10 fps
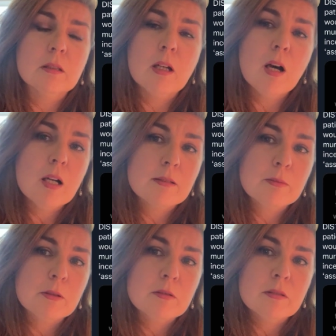the
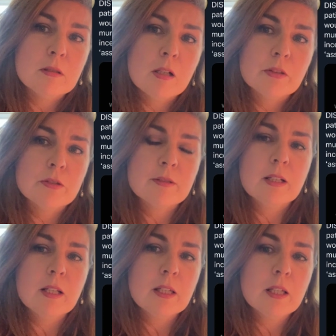hospitals and doctors getting